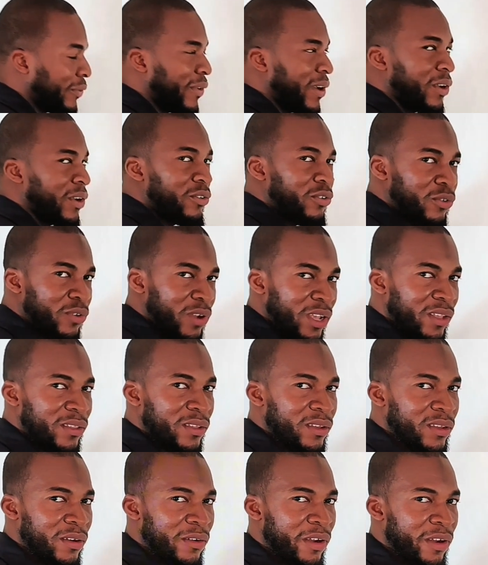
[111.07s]
factorize
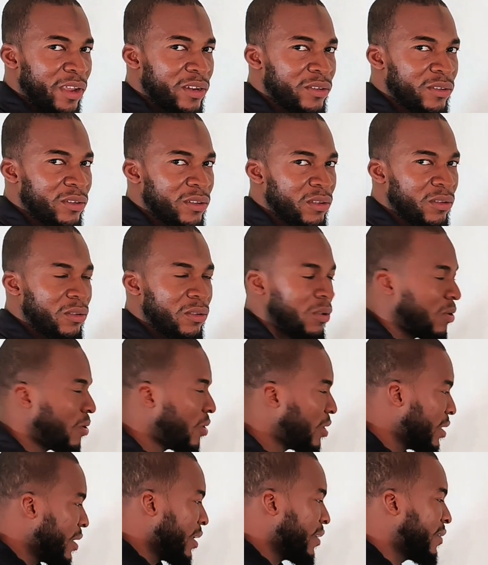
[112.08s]
it, right?
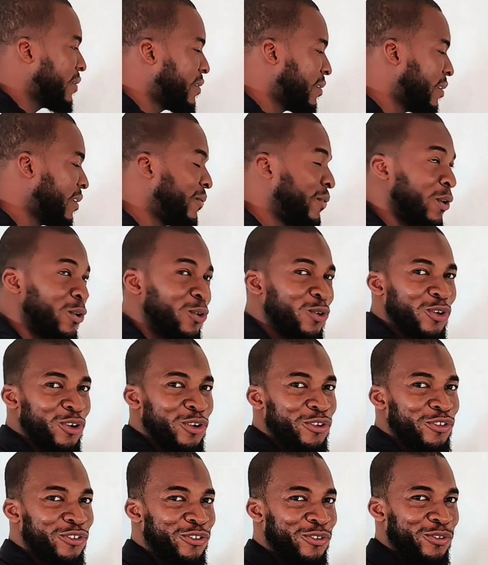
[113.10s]
Unless if you're
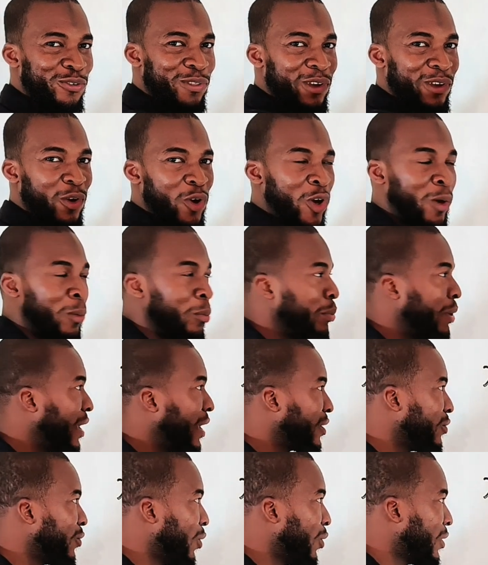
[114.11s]
going to the
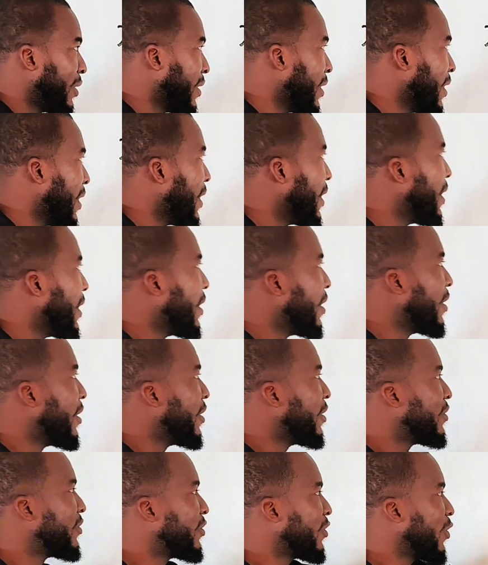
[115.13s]
complex world.
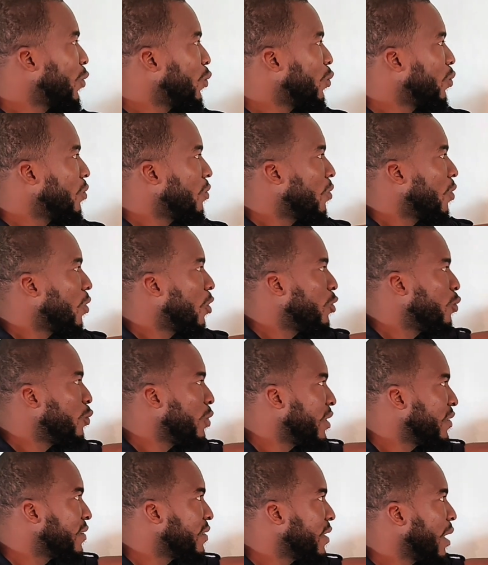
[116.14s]
So
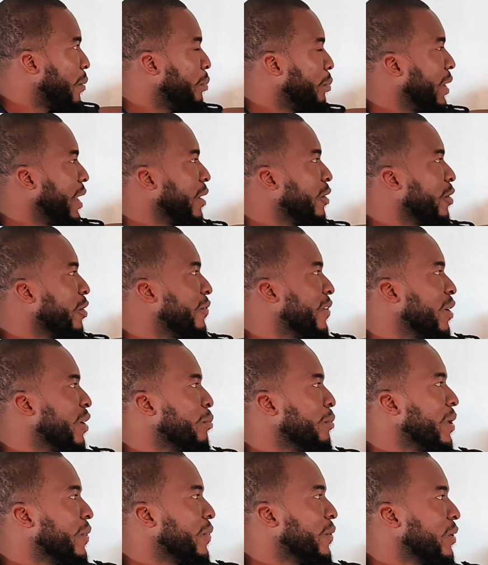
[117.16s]
always apply
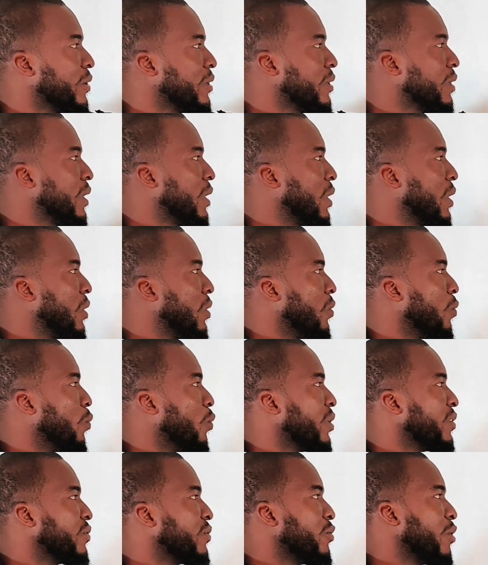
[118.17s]
cover-up method
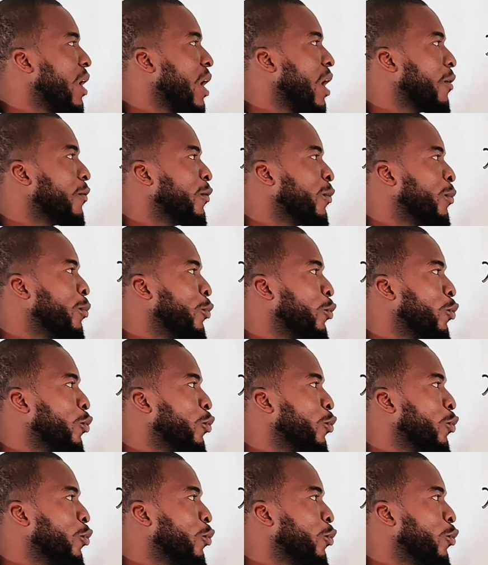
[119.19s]
once you have